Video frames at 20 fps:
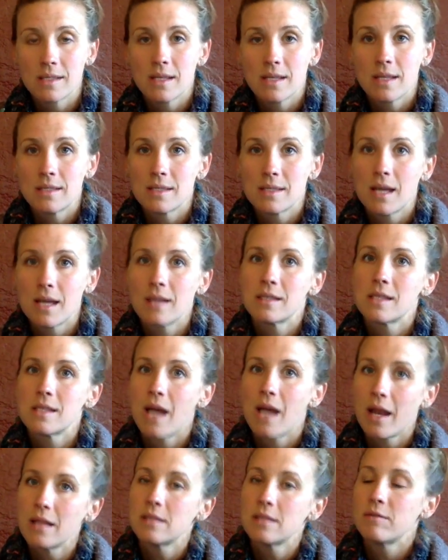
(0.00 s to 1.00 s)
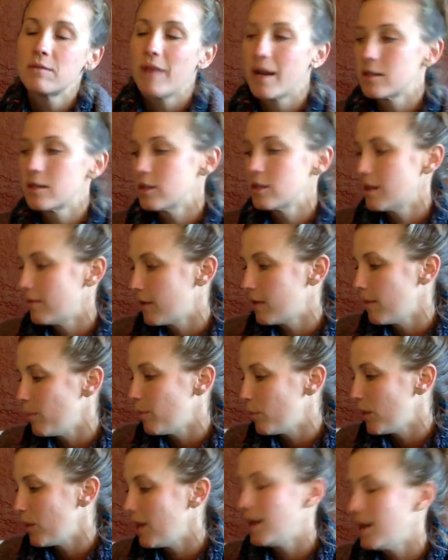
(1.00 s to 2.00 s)
It's that satisfaction of
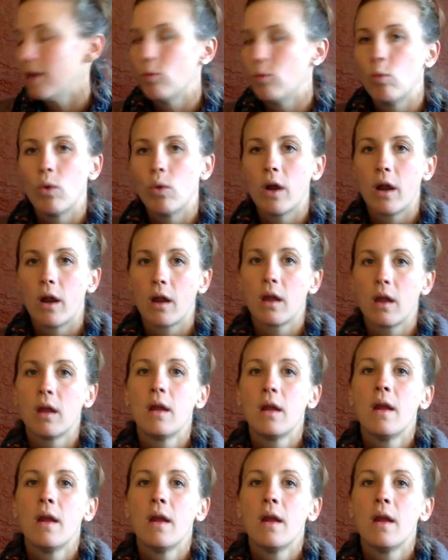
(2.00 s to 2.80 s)
completing work